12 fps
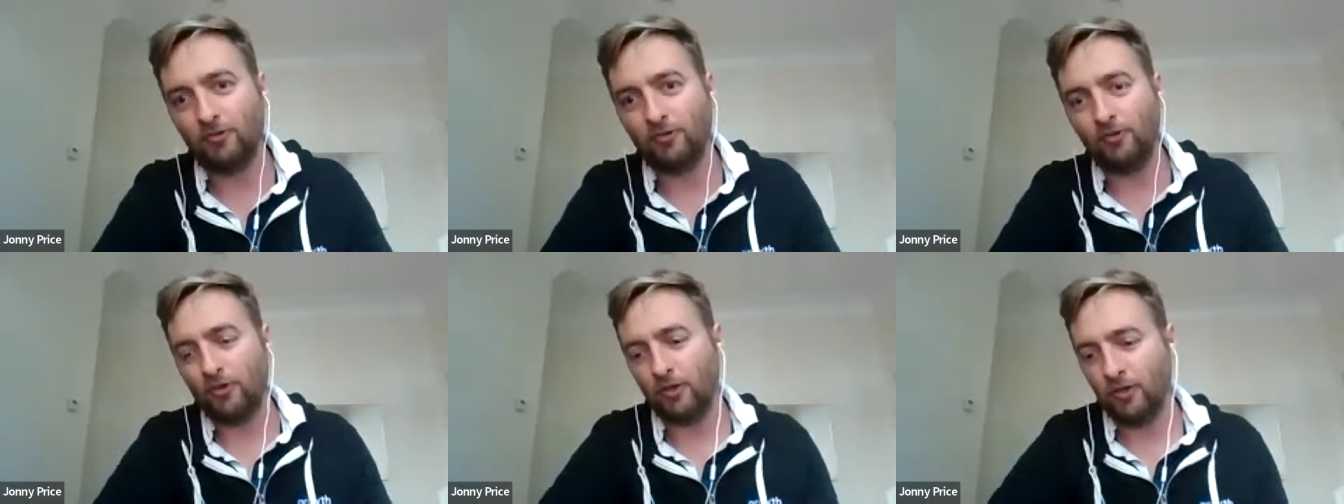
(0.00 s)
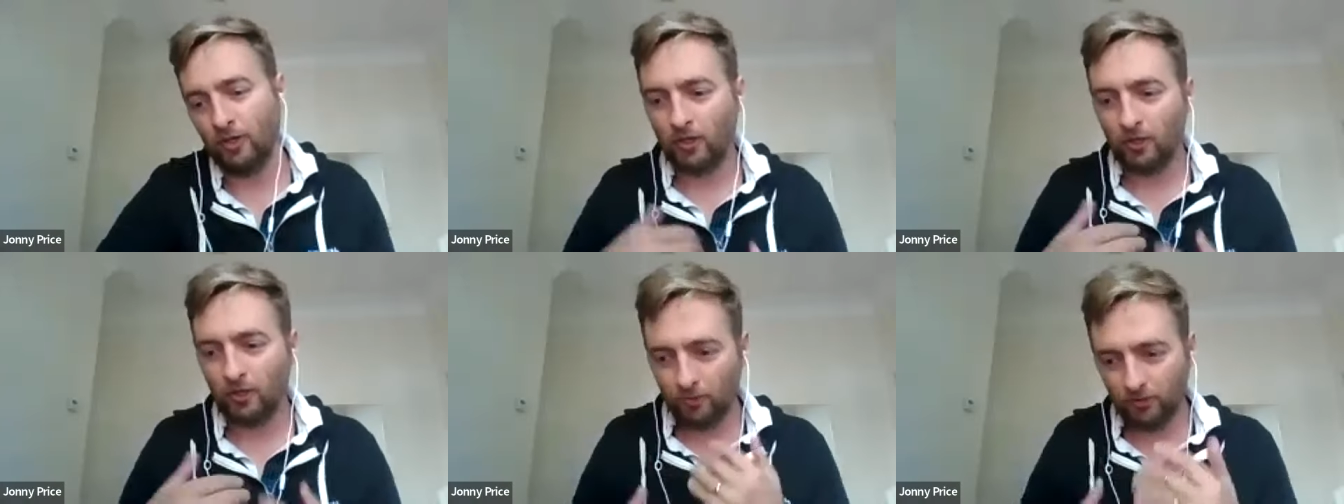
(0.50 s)
And so
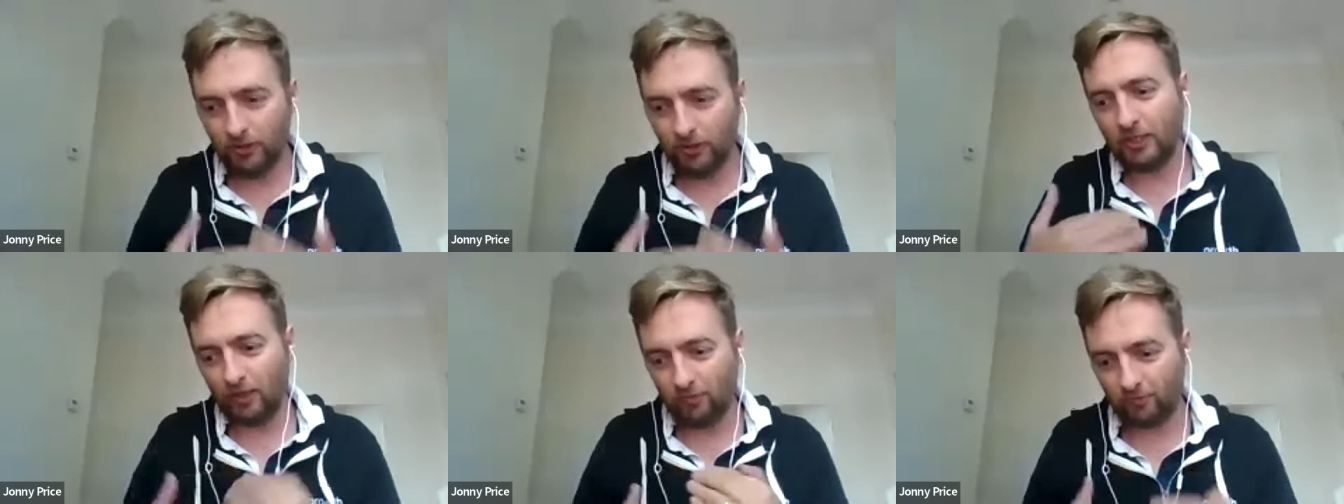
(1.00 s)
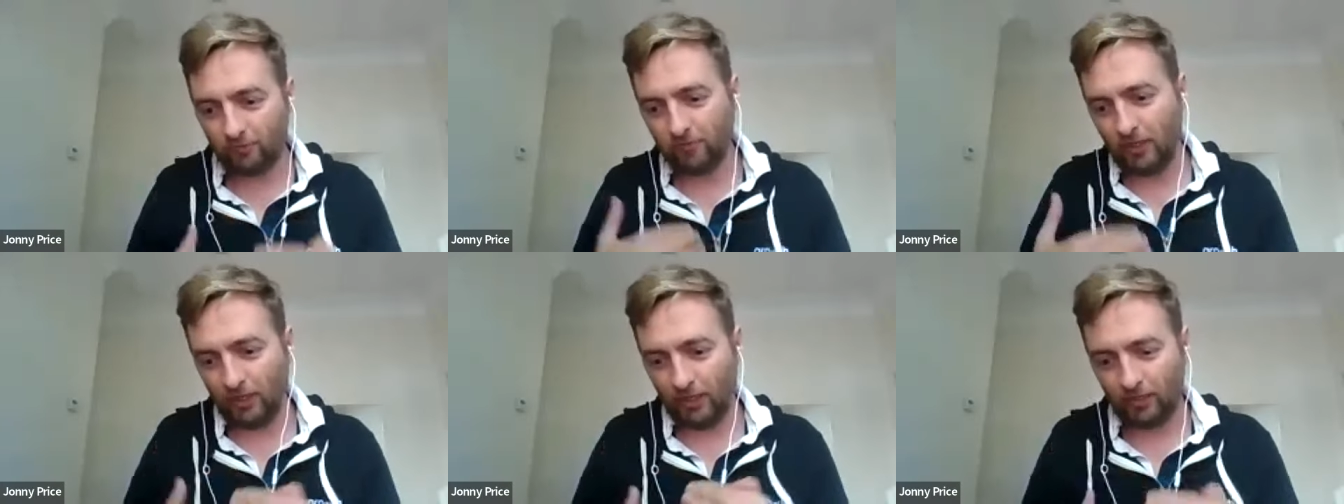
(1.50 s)
we really kind of
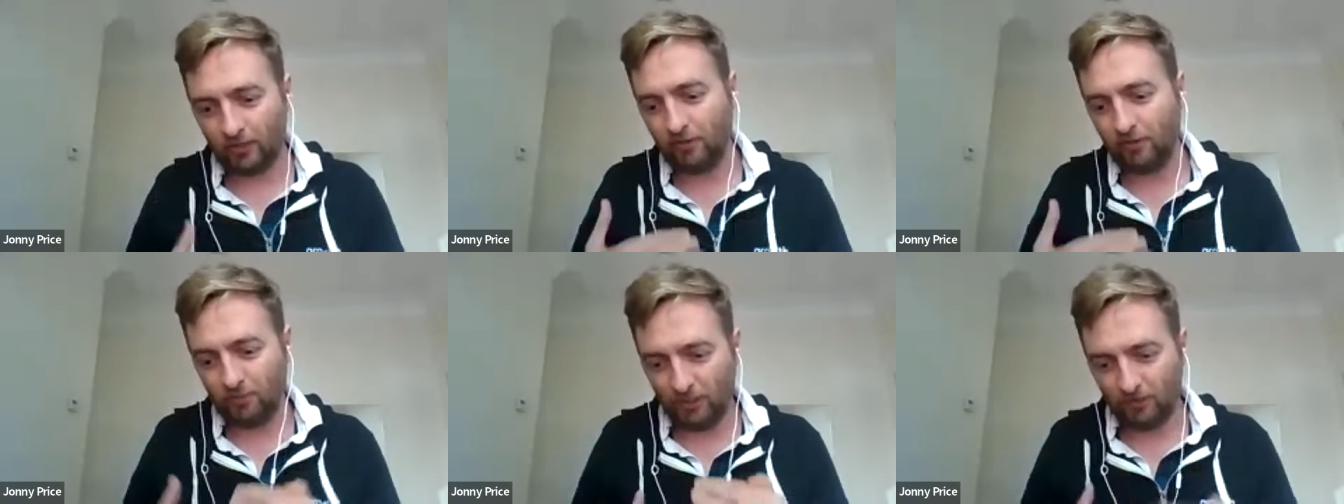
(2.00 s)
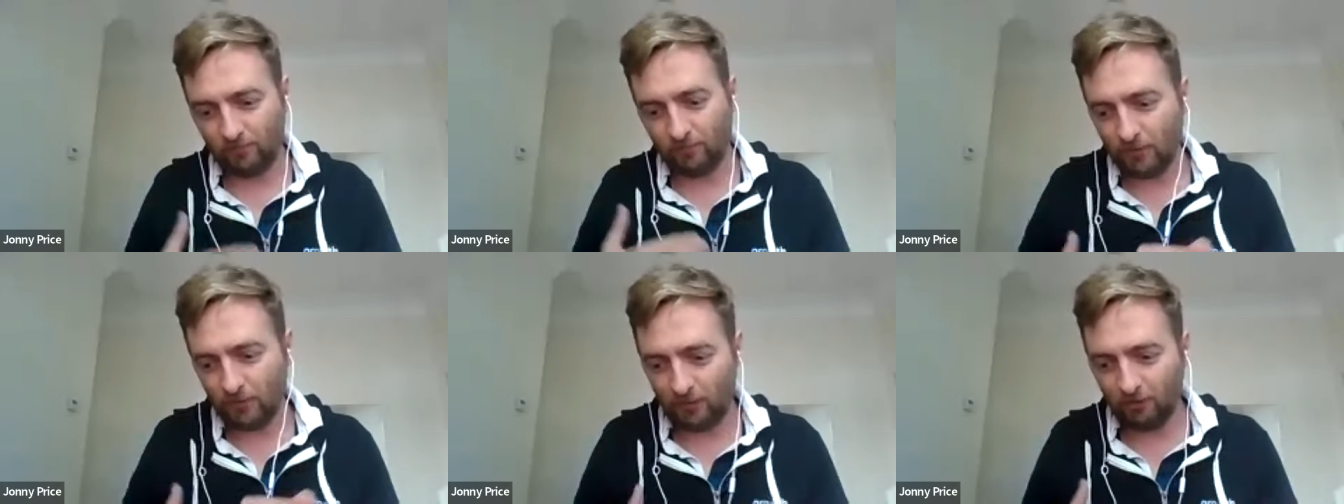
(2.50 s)
uh, have been
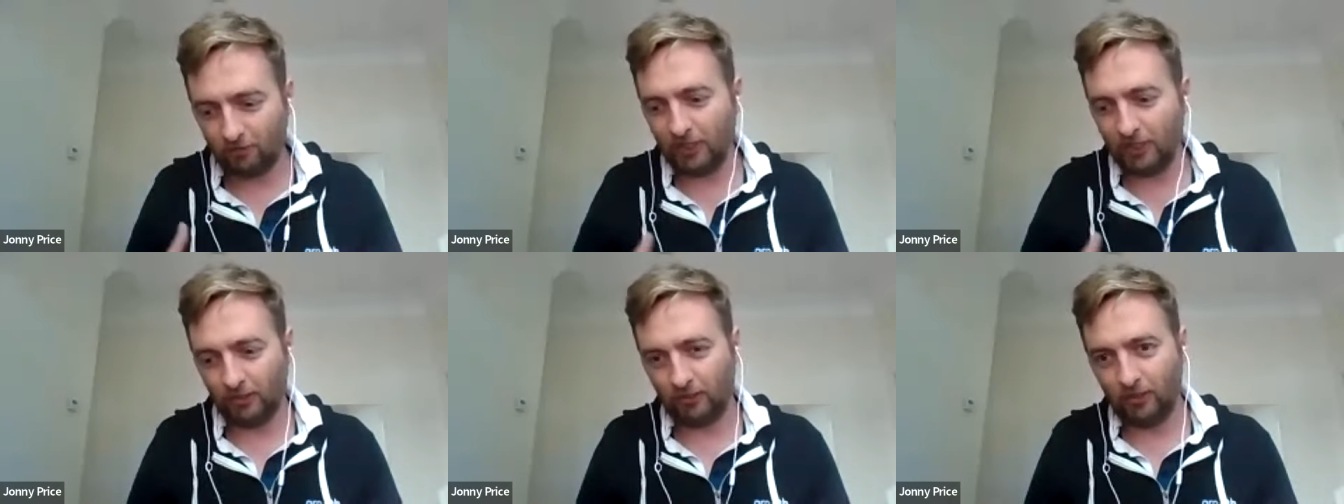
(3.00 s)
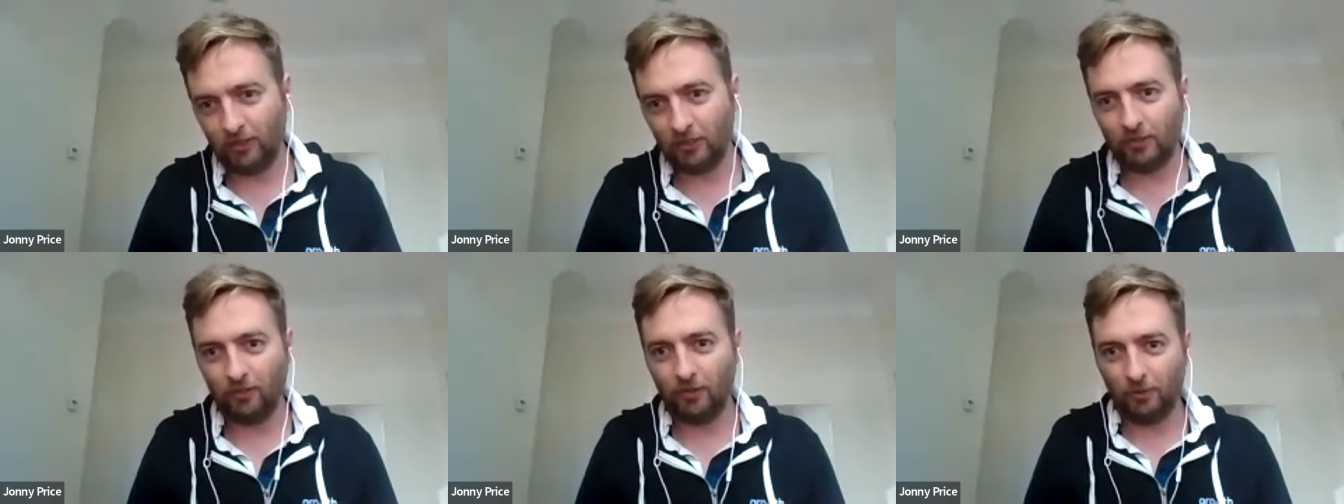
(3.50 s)
iterating a lot
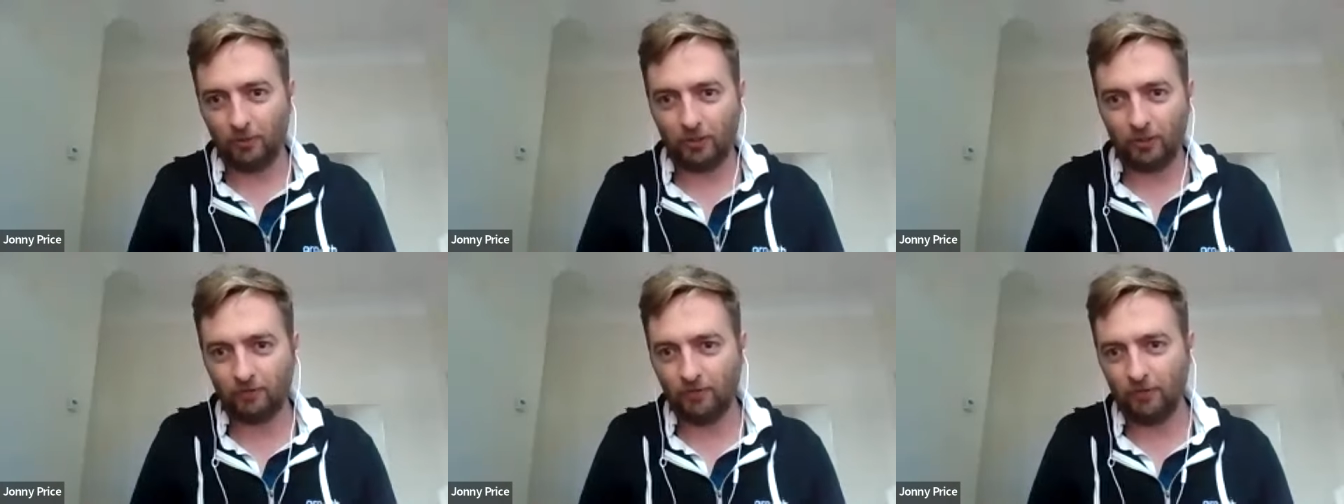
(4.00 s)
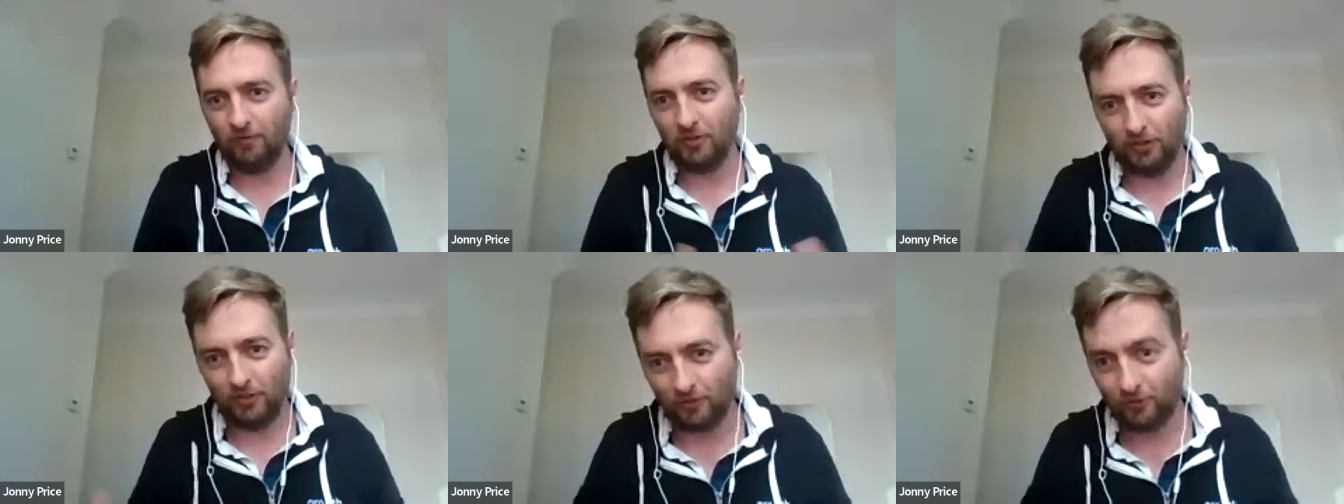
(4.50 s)
on the product over the
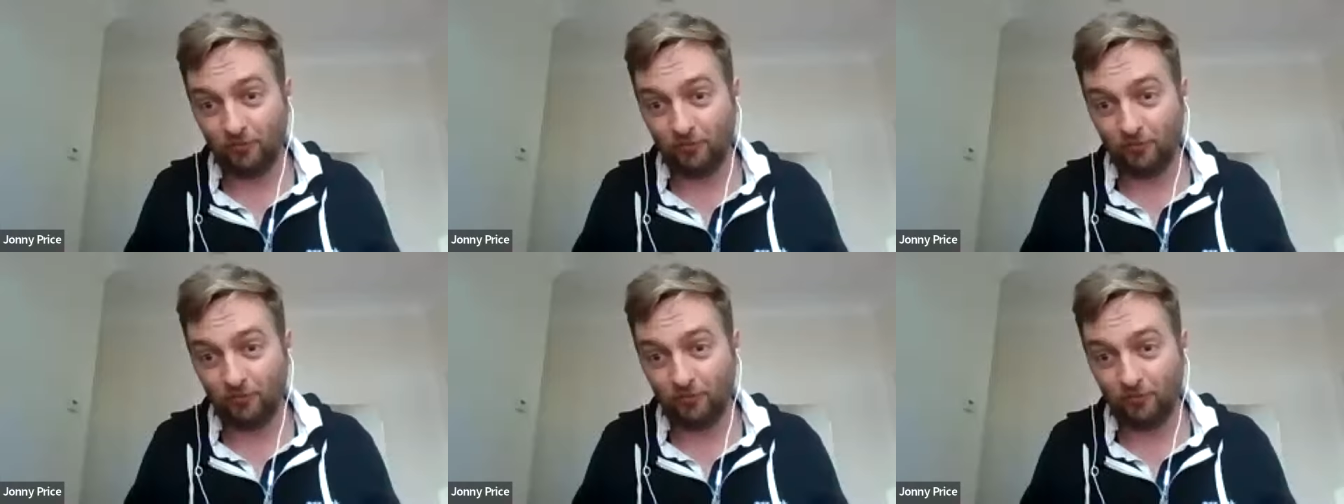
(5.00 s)
last